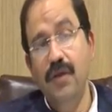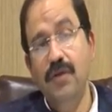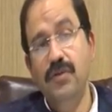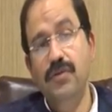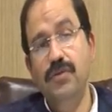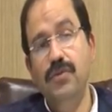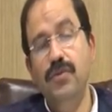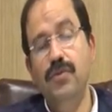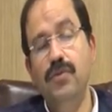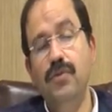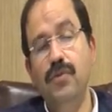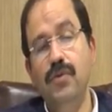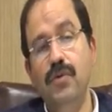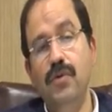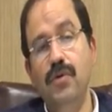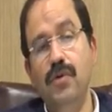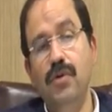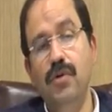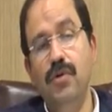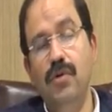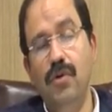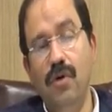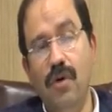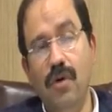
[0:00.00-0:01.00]
So
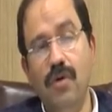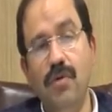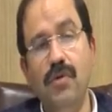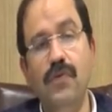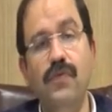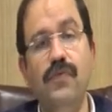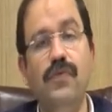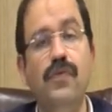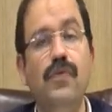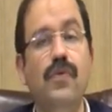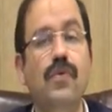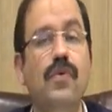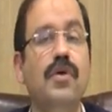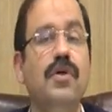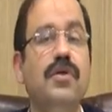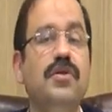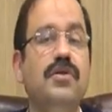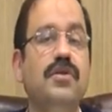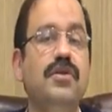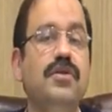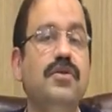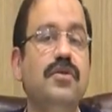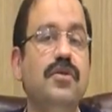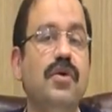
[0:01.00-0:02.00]
a lot of
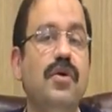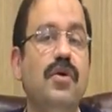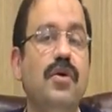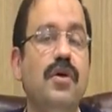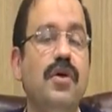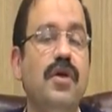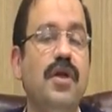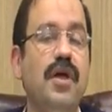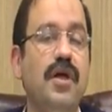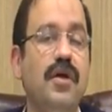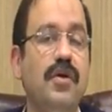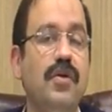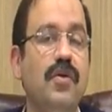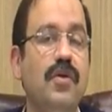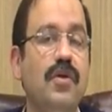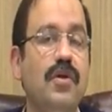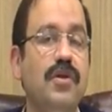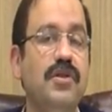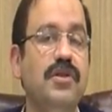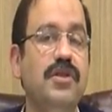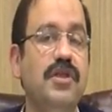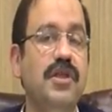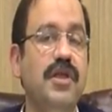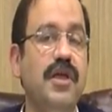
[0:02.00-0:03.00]
focus is on
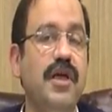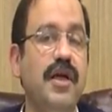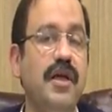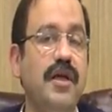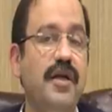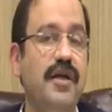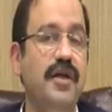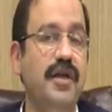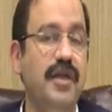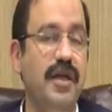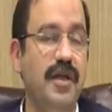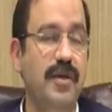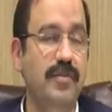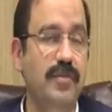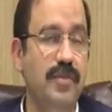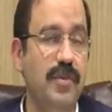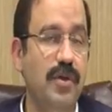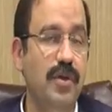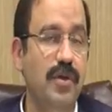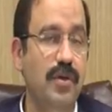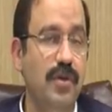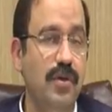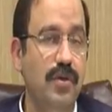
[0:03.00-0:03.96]
technology and team,